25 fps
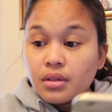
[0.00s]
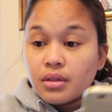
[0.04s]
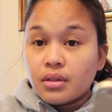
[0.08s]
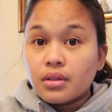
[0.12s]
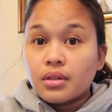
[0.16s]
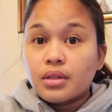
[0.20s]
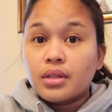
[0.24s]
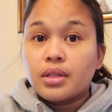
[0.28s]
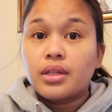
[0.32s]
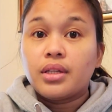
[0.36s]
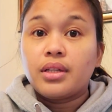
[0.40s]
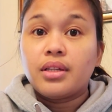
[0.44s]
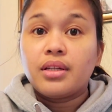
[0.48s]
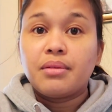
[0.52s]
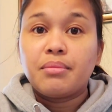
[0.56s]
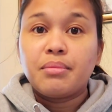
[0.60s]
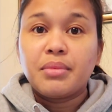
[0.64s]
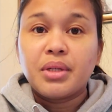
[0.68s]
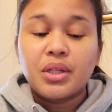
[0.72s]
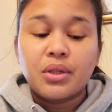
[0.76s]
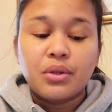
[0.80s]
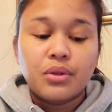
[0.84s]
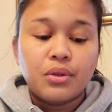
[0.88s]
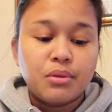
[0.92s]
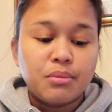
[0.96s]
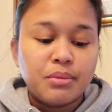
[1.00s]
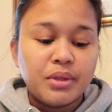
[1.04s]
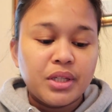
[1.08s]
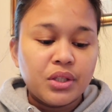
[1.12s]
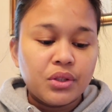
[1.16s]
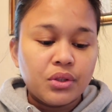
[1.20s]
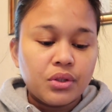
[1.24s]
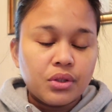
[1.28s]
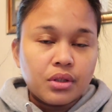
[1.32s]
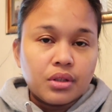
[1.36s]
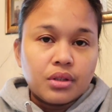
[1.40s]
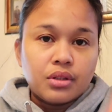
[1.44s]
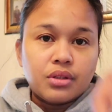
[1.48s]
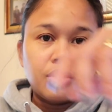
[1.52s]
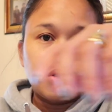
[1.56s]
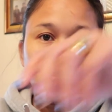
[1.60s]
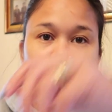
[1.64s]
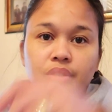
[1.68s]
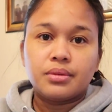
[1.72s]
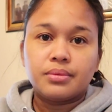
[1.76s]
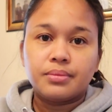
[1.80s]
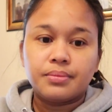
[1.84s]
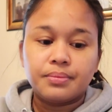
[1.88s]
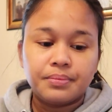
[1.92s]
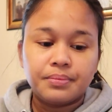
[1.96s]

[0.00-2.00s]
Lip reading: Okay, let me call my doctor.